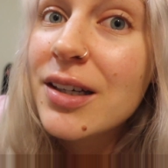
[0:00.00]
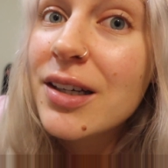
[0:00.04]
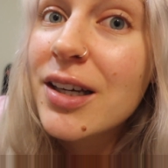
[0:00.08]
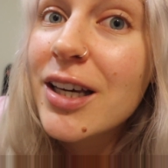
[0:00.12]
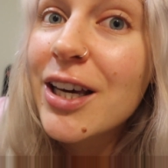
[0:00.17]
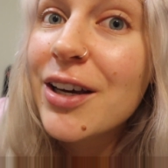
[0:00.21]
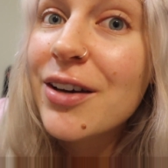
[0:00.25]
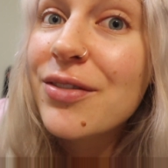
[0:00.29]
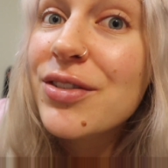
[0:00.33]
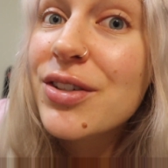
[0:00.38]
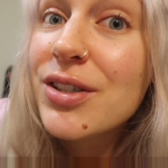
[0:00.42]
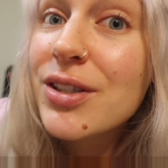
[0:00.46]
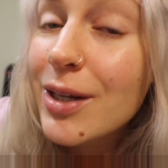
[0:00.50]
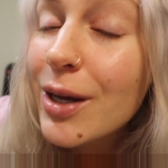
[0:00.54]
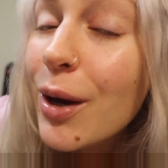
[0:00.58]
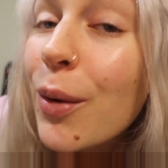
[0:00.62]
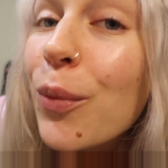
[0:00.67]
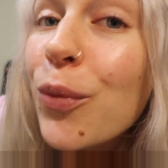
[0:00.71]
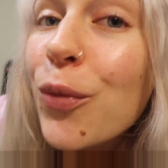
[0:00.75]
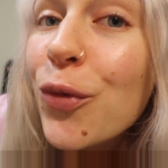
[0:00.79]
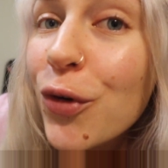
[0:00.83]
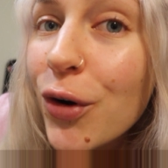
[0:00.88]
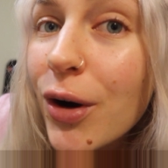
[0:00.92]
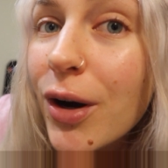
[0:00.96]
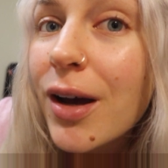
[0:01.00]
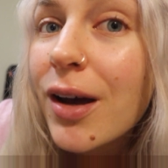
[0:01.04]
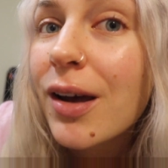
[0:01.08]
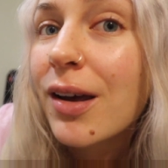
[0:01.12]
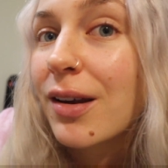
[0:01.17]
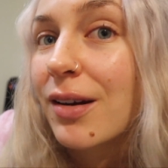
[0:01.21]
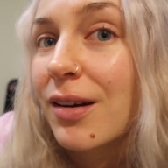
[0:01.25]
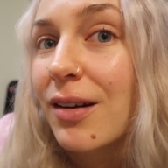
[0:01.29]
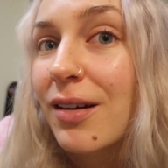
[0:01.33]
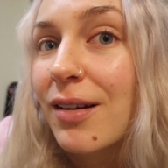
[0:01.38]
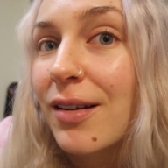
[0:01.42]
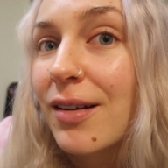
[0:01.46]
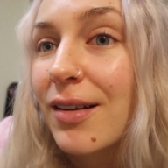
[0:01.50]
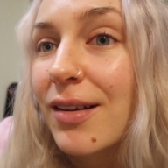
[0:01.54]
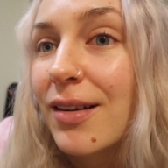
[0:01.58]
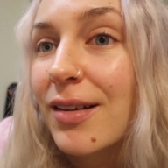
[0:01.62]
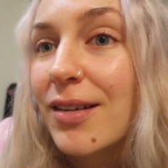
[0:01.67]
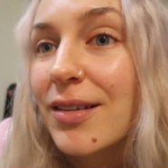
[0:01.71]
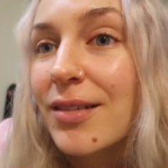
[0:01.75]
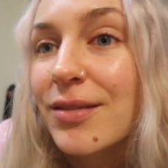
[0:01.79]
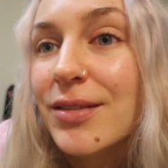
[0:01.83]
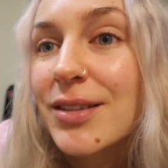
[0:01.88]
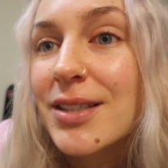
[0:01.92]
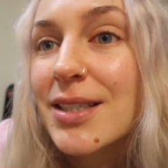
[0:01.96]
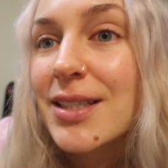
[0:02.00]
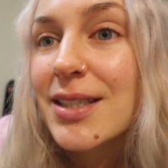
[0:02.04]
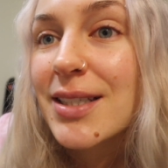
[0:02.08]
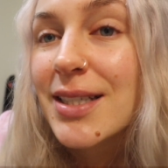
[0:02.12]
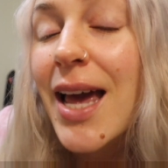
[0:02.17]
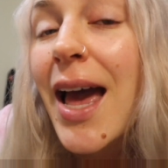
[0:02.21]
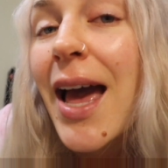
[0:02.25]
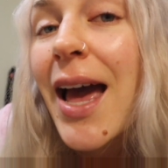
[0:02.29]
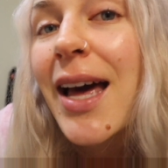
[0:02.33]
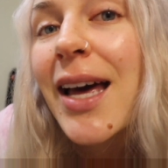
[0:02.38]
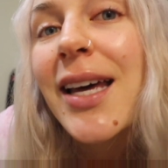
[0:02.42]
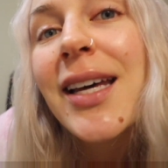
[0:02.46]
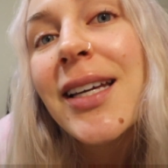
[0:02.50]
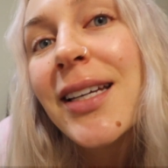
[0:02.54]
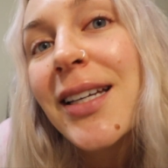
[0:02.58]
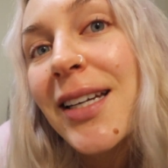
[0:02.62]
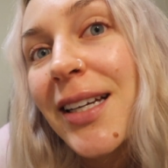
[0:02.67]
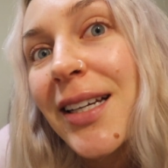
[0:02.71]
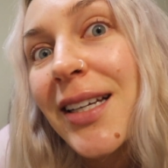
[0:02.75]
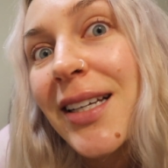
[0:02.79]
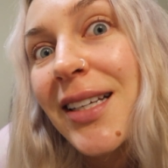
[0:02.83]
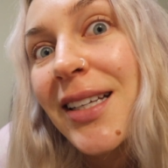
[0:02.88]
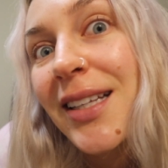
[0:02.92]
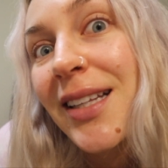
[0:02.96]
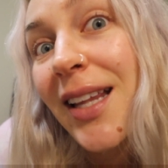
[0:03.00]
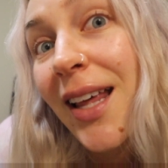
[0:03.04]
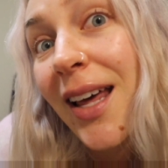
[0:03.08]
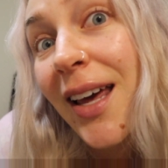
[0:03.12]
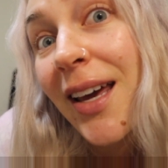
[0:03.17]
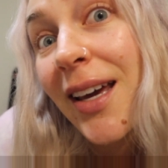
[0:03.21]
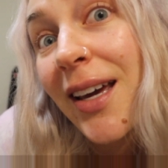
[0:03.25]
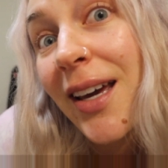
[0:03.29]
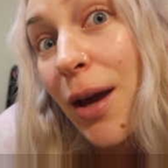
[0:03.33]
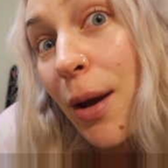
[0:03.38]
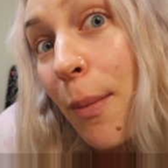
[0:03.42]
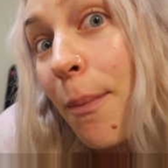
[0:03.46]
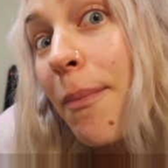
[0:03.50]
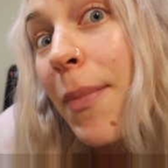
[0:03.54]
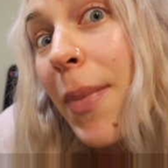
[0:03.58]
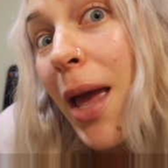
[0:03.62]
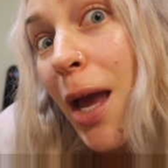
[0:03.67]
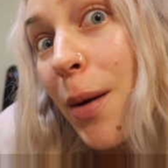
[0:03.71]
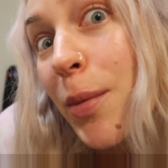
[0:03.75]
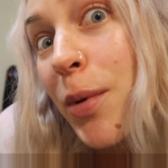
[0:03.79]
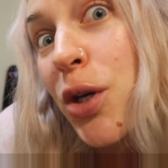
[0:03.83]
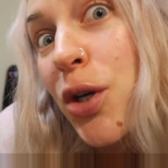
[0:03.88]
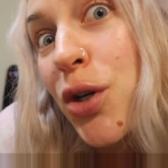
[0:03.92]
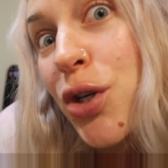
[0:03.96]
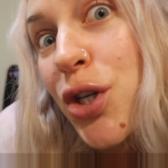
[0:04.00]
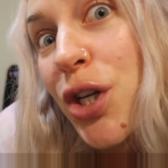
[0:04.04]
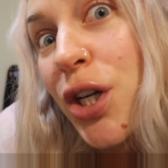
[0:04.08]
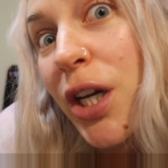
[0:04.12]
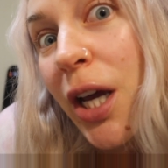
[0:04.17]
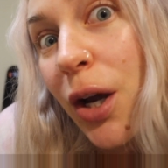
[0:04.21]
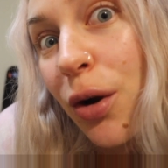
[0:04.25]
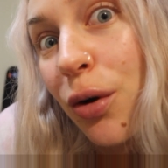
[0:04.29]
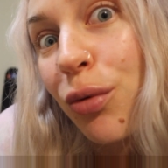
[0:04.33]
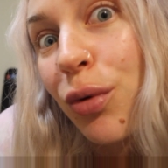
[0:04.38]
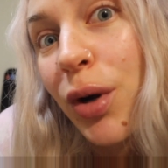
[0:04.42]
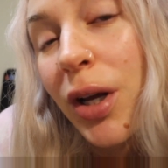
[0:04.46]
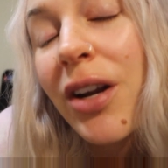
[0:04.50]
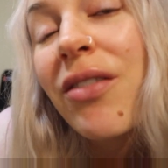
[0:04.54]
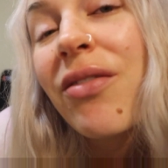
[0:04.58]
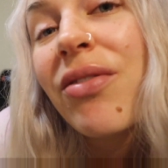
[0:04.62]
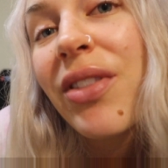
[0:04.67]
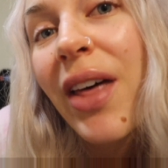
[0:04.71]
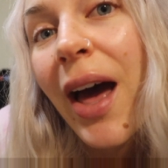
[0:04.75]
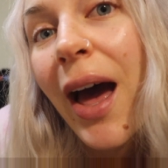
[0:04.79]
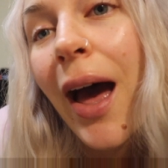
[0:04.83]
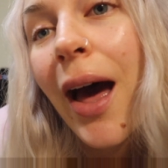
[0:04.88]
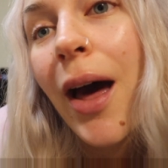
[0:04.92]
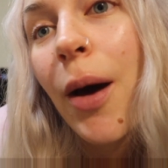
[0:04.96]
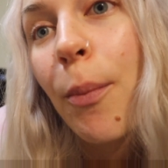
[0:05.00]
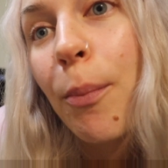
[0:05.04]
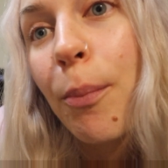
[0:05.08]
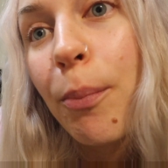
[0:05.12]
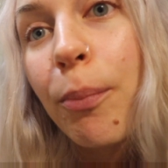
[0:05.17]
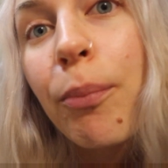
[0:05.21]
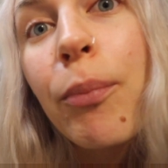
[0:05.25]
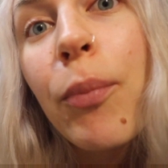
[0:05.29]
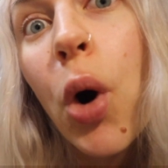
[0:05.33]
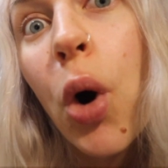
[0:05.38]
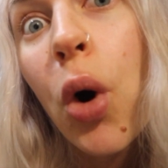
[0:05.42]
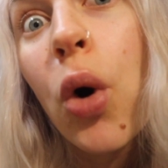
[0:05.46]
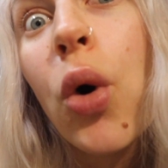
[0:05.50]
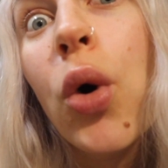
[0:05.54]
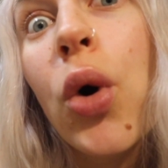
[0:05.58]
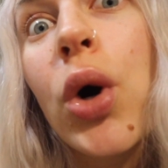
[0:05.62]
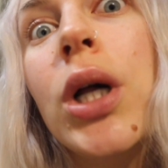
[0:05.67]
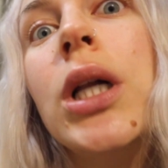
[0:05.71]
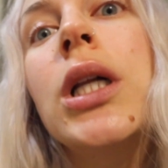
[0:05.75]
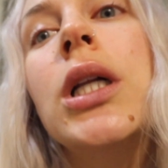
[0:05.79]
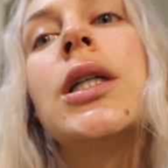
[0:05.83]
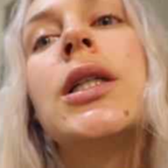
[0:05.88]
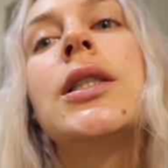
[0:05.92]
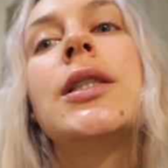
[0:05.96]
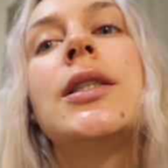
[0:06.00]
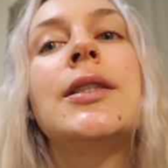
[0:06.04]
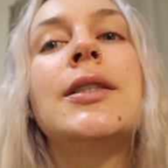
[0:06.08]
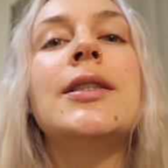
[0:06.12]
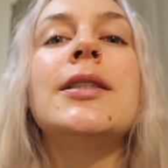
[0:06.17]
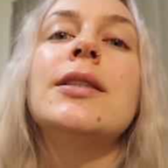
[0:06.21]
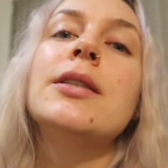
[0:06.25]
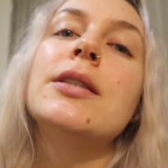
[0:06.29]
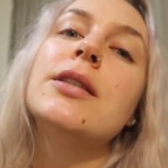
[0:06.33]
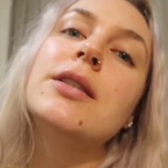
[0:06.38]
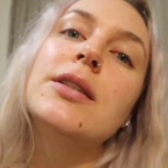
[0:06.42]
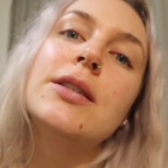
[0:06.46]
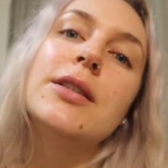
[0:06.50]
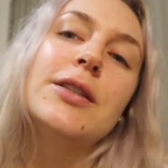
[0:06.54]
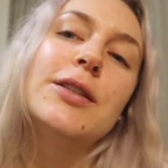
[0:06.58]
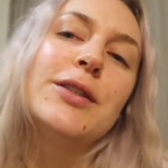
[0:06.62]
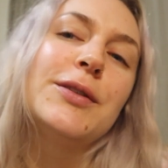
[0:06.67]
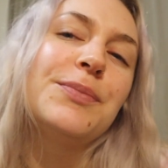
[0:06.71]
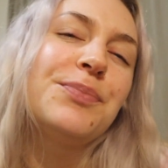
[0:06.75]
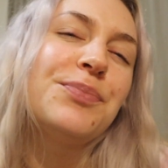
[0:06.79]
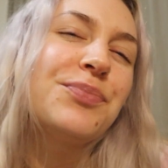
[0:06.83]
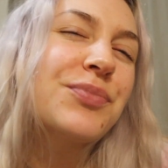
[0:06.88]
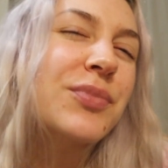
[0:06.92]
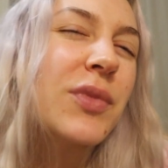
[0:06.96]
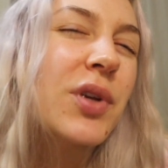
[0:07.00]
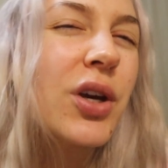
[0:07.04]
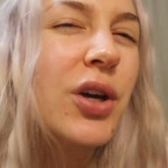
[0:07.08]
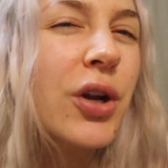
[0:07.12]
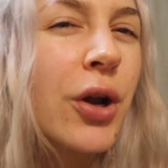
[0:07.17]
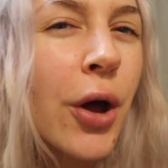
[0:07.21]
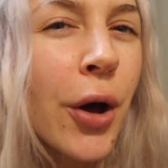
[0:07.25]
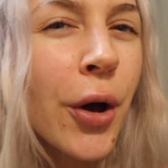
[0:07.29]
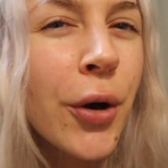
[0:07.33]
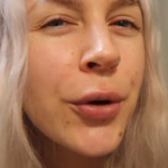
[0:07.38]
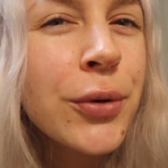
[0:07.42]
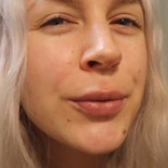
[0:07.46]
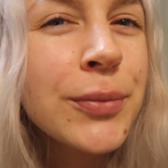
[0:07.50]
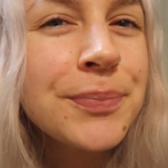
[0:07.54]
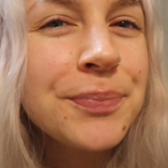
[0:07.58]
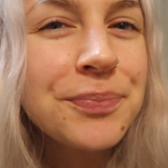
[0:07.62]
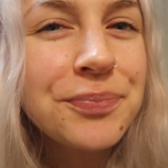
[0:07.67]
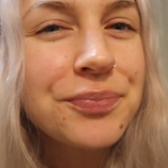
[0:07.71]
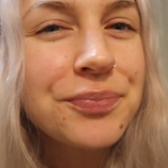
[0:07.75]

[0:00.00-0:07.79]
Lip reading: if someone said, like, maybe you should get rid of that mole, you know?